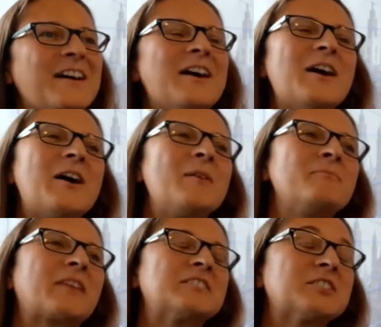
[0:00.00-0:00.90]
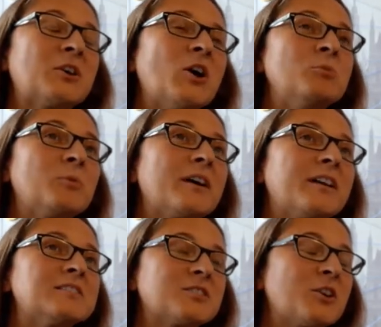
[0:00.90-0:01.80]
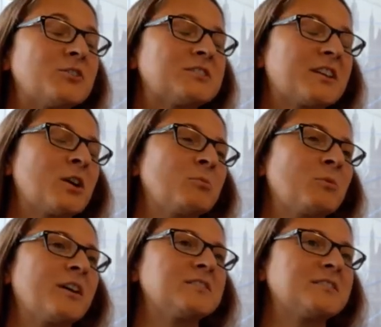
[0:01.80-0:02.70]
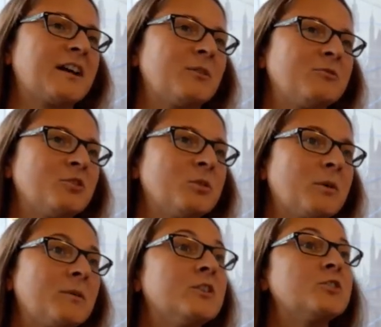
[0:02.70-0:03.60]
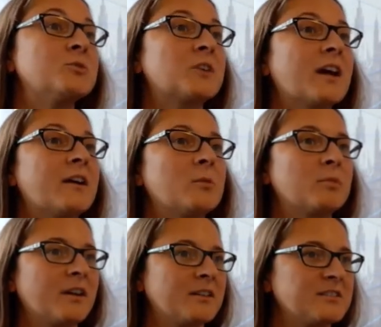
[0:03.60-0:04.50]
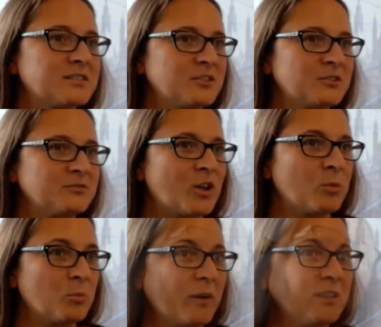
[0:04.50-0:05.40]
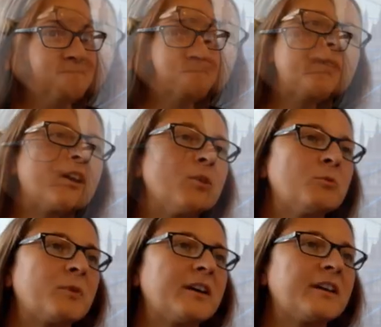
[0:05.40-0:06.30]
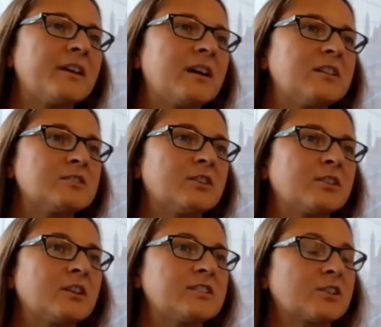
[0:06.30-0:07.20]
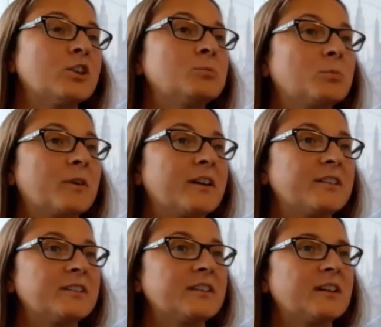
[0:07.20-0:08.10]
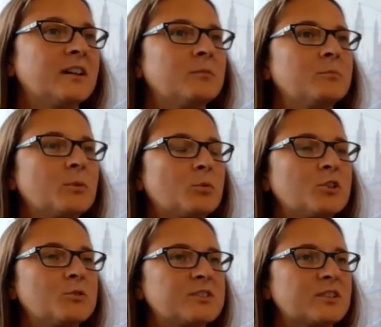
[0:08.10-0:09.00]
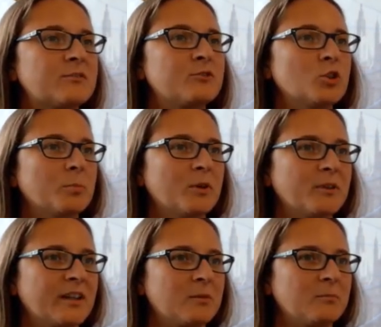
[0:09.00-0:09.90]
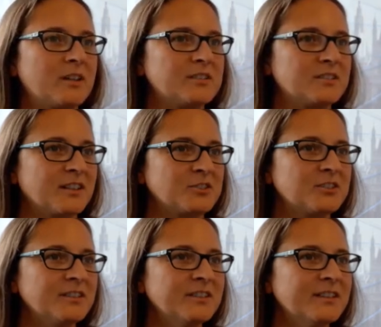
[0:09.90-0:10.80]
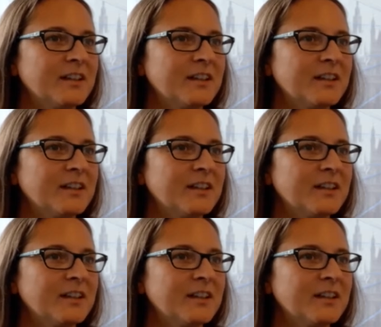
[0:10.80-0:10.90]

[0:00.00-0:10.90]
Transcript: And so HomeAway, so you say HomeAway is now Vrbo. In the UK, our brand is still HomeAway. Yeah, HomeAway is a global brand, but we're using the Vrbo name internationally.